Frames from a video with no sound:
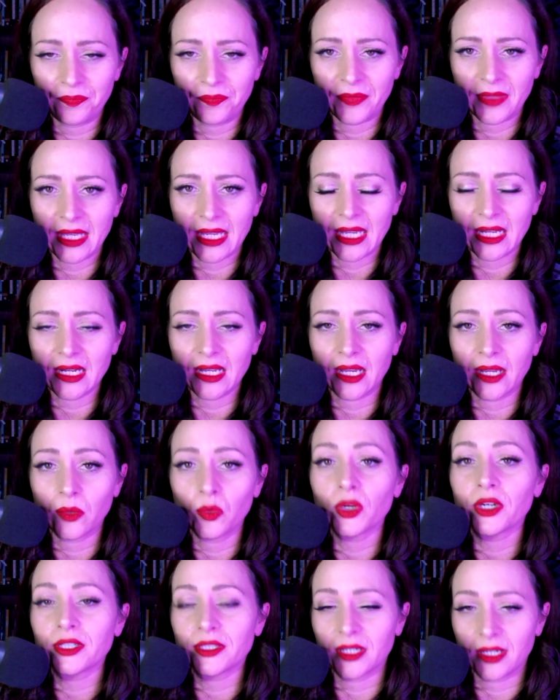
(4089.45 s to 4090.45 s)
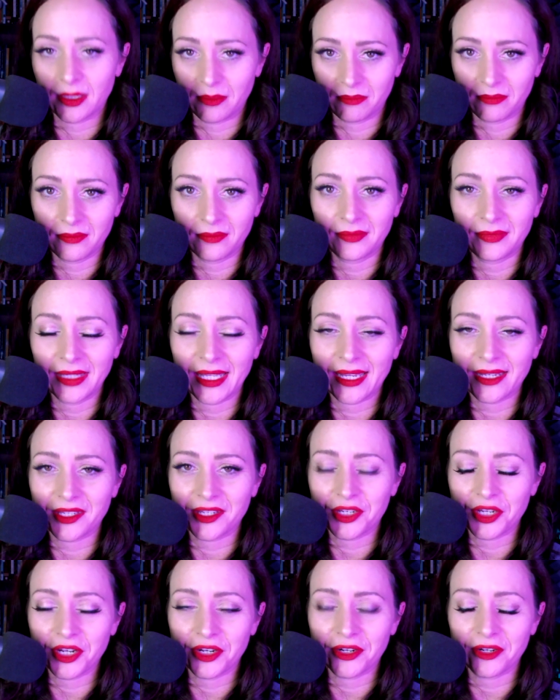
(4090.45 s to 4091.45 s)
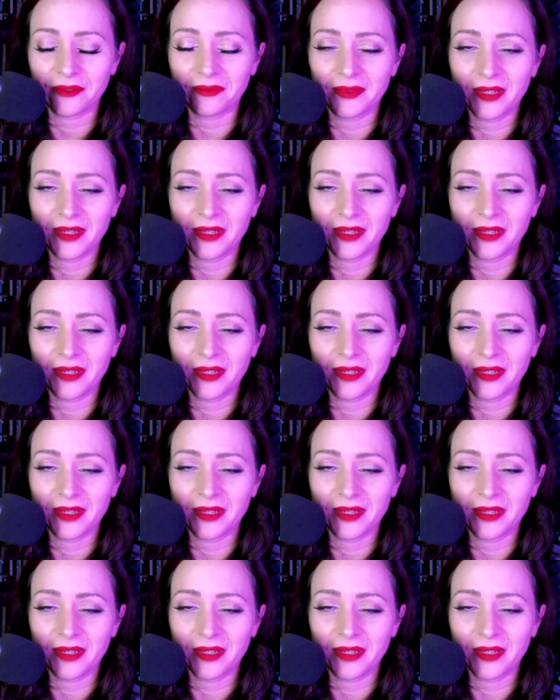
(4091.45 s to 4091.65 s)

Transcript: that I worked on last year